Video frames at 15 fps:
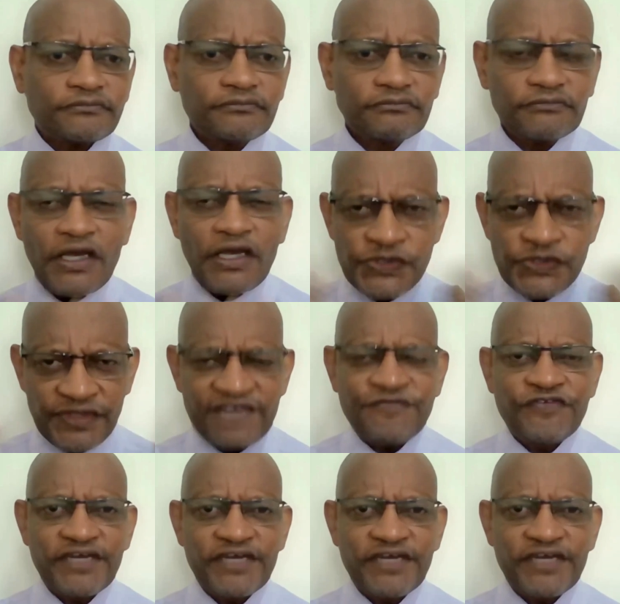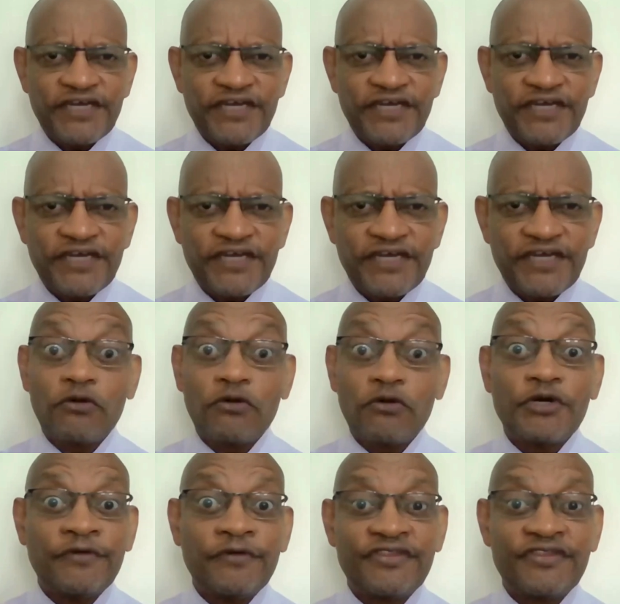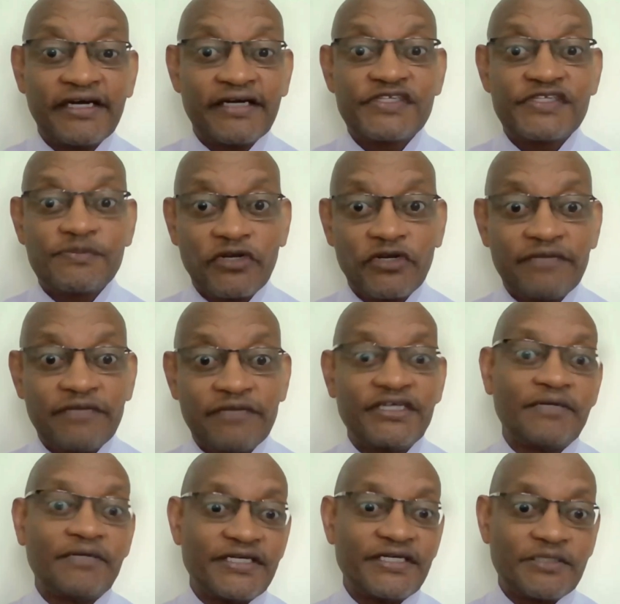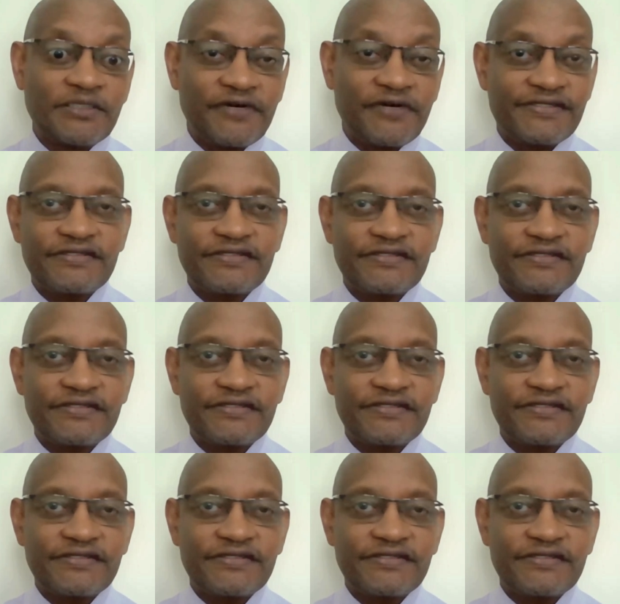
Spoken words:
So that failure is very common with small and medium enterprises.